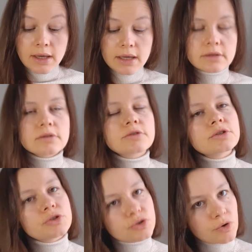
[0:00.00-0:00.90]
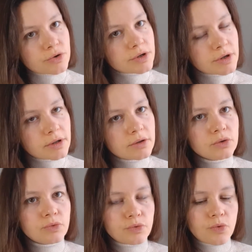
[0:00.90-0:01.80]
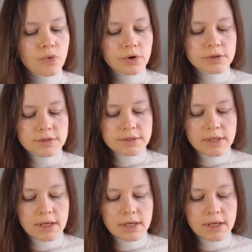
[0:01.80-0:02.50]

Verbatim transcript: and rhetorical, of course,